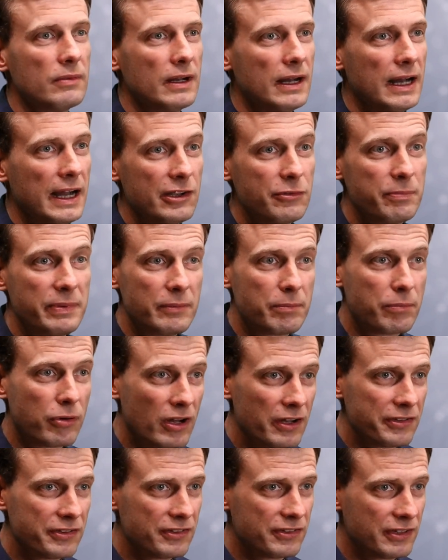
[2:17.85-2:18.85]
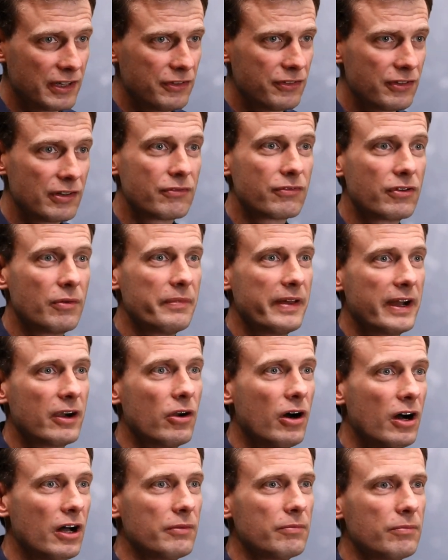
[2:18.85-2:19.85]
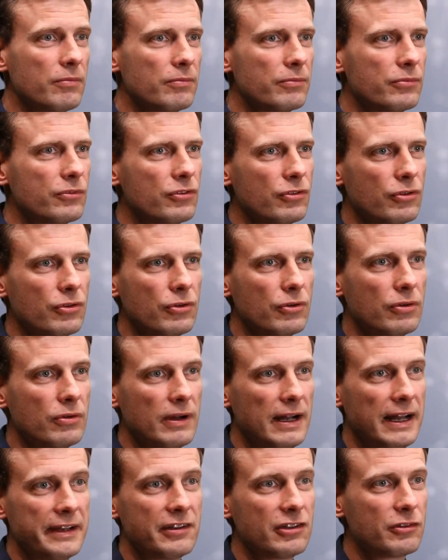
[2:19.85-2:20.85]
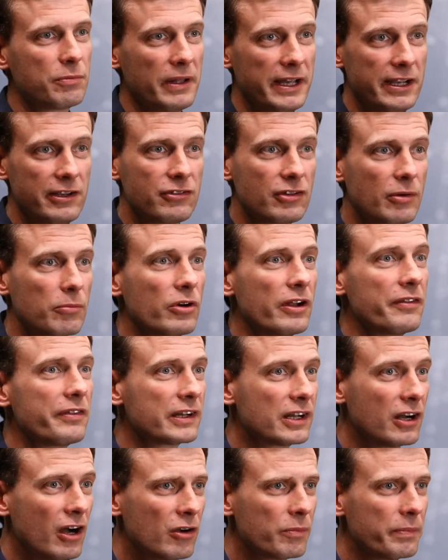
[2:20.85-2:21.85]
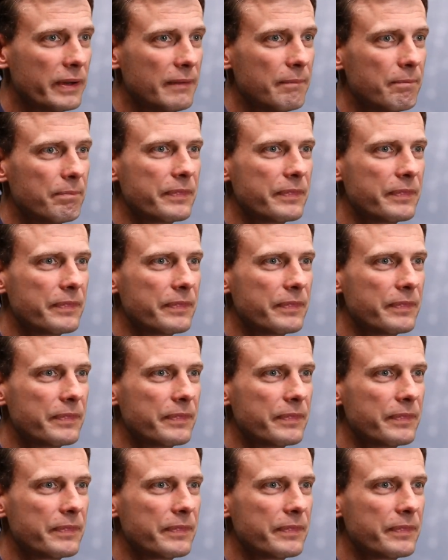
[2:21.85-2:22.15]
high-speed processors, and from there on to a display somewhere in the cockpit.